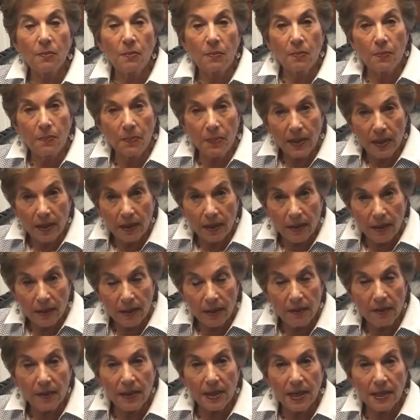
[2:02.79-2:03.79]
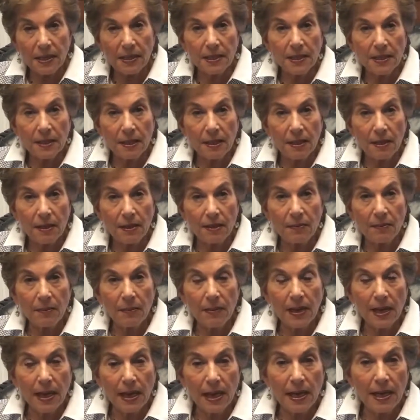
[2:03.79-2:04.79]
a bill that's
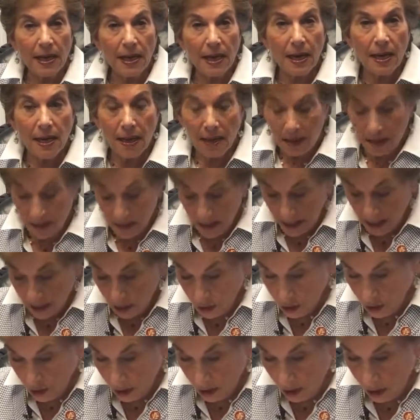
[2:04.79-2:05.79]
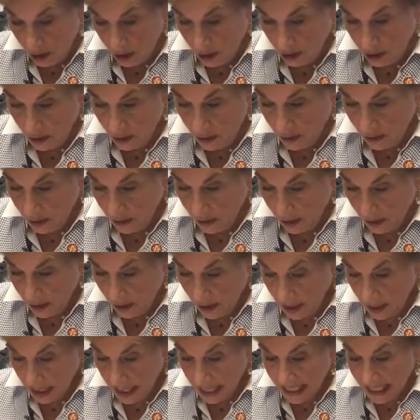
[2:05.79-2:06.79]
um, a, uh, HR
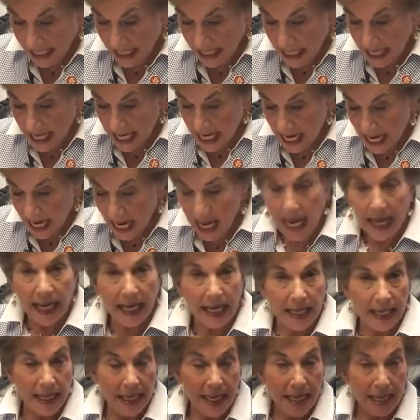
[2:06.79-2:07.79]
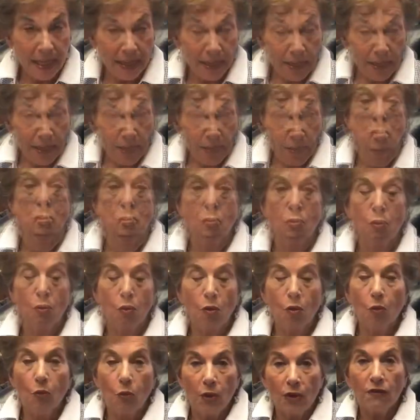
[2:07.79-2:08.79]
9. So
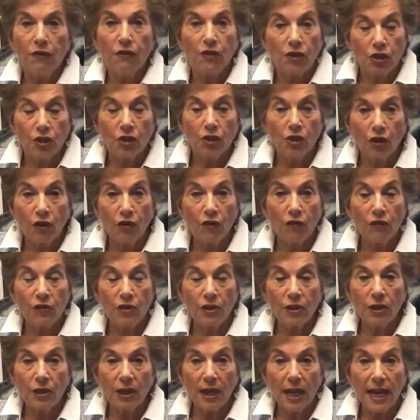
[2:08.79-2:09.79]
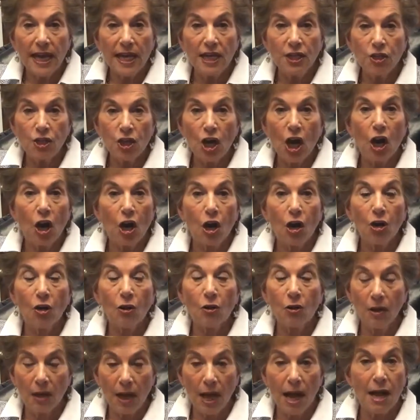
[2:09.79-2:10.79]
we've reserved
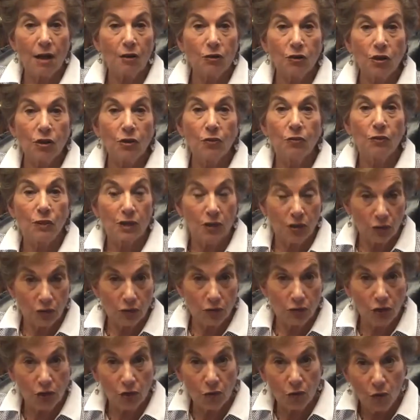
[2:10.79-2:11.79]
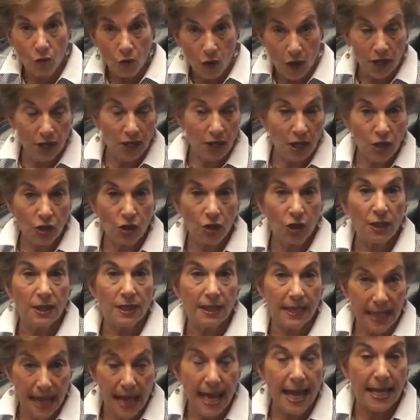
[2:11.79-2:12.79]
HR House Resolution 1 to
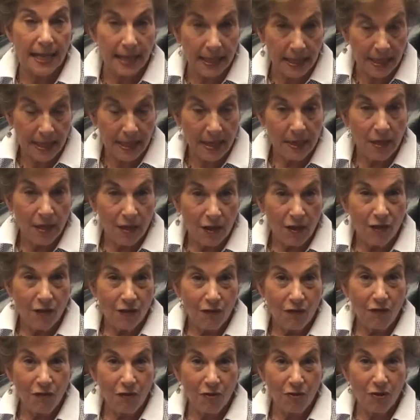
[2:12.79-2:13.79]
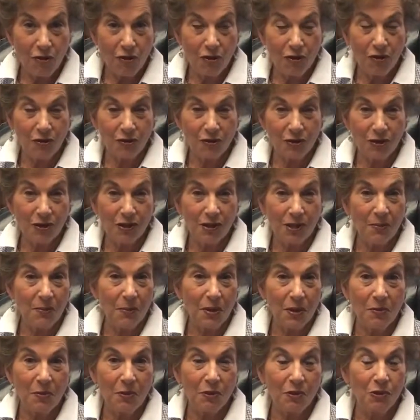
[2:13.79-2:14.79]
10 for some
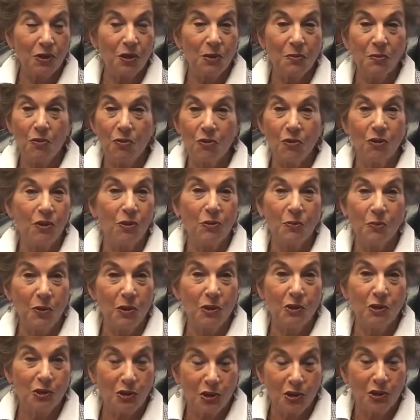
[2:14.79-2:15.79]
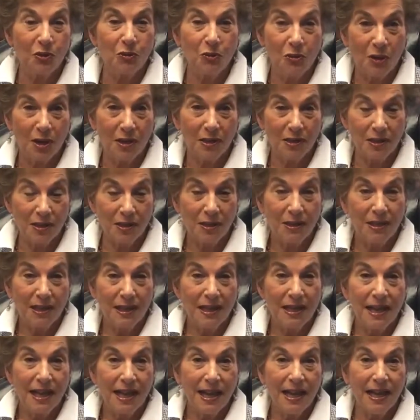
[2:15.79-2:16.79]
of the most important bills to us.
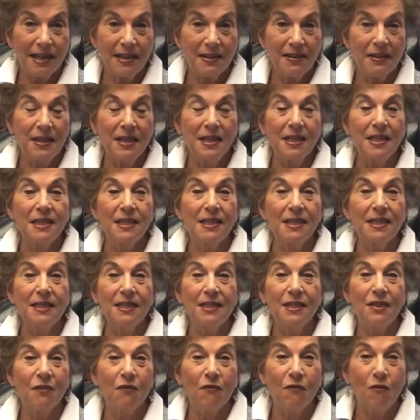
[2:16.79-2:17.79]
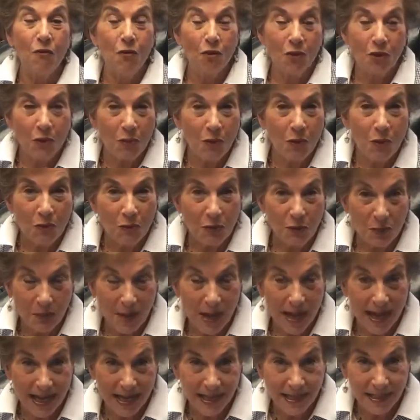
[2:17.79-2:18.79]
And this is the fourth one we
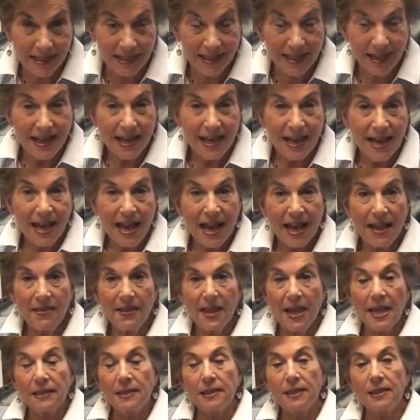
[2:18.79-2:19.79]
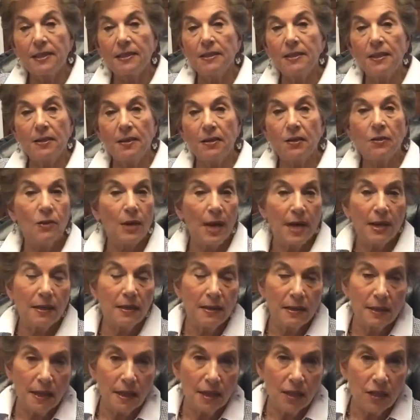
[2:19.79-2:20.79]
passed. And that says that the
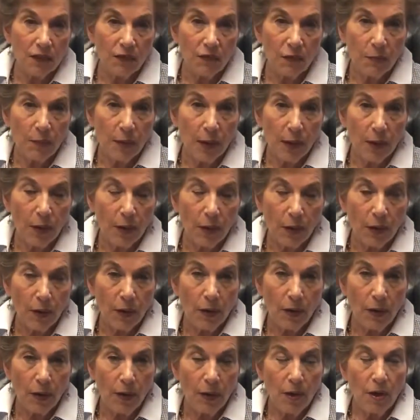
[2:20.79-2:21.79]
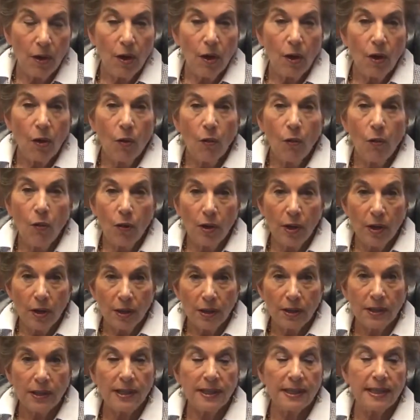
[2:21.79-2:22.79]
United States of America
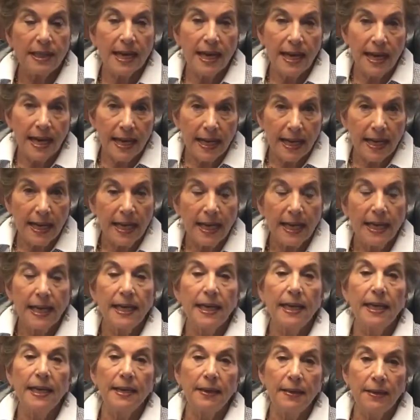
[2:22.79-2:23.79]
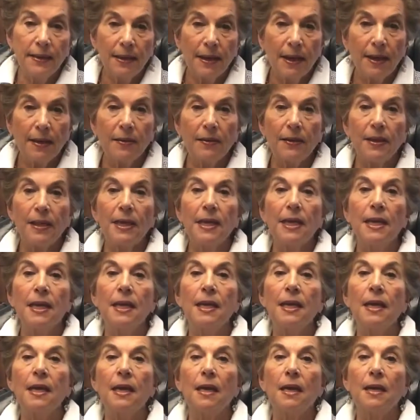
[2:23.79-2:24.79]
will stay in
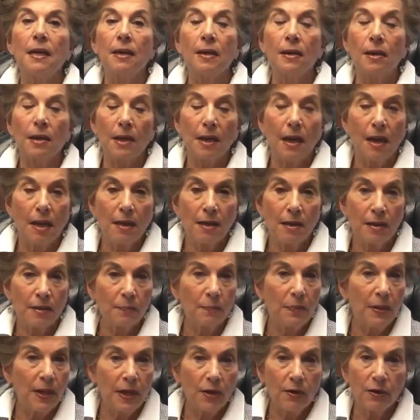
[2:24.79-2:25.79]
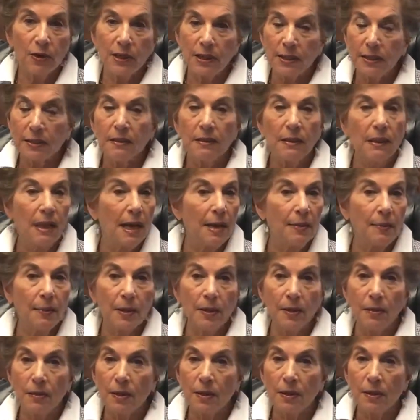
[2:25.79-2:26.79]
the uh, Paris
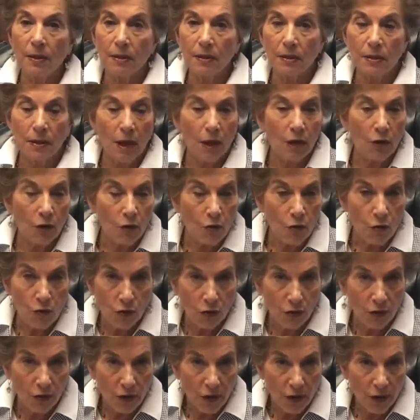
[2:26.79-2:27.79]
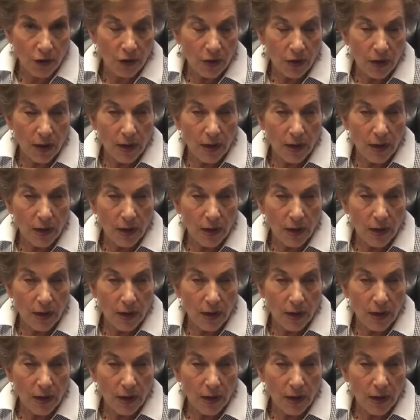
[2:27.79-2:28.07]
Climate Accord,